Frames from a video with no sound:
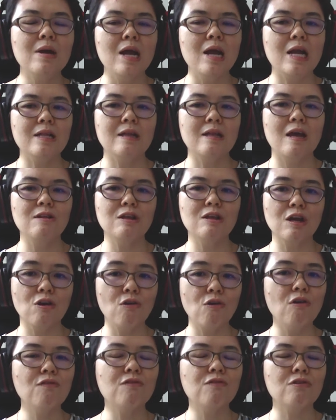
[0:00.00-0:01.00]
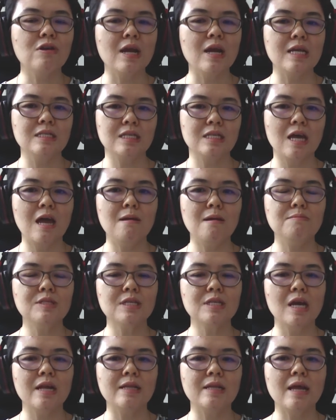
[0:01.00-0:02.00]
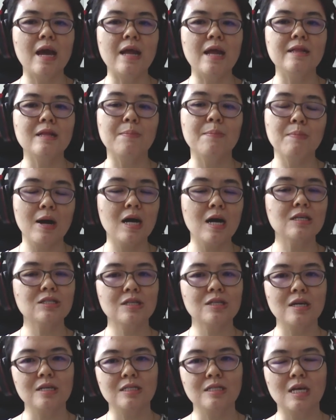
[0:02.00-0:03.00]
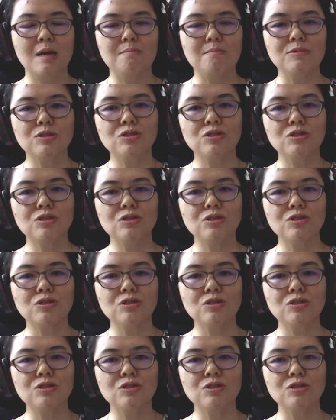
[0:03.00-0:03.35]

and then they go for the exams and then they pass the exams.